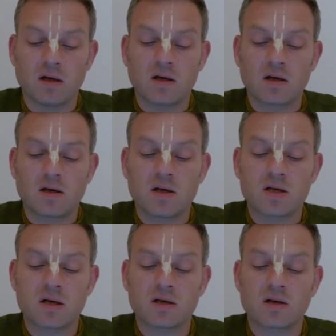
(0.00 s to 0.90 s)

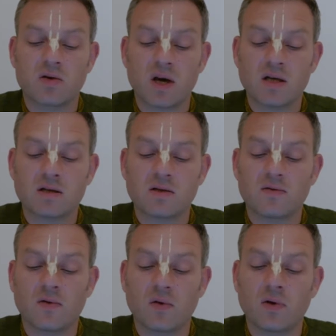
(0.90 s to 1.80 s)
Krishna's grace is
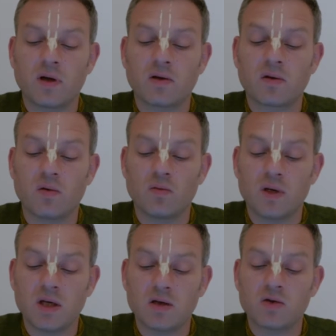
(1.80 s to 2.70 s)
flowing through
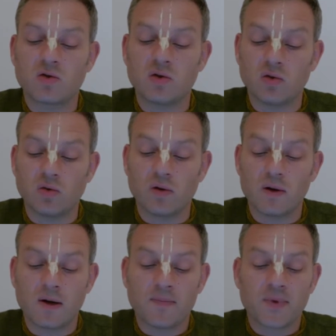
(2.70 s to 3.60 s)
me to you.
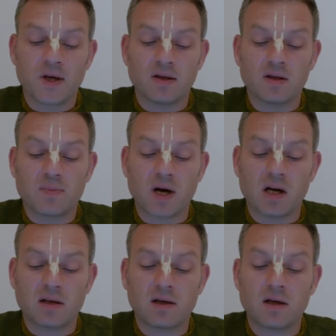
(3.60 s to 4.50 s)
It is
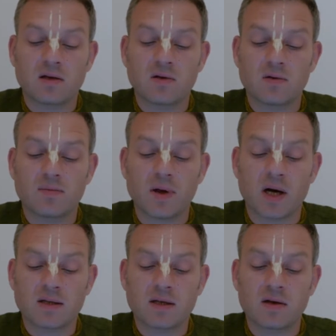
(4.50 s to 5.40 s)
passing
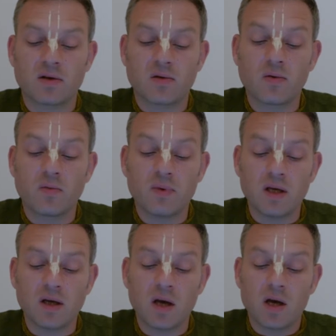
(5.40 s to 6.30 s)
through
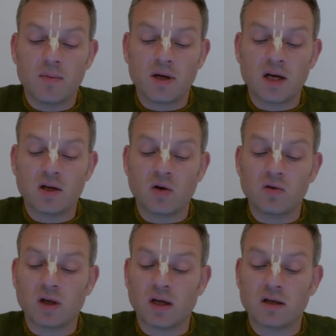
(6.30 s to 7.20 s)
me, but I don't
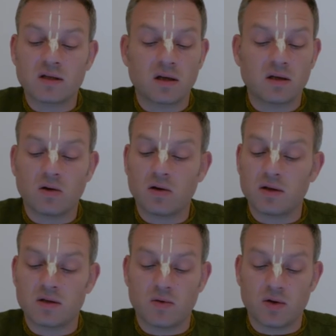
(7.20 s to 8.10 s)
understand all
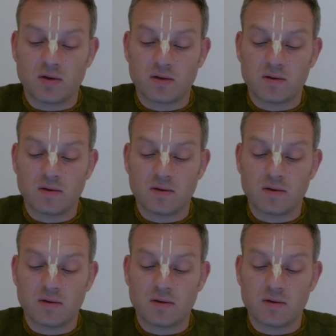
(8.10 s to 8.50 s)
these words.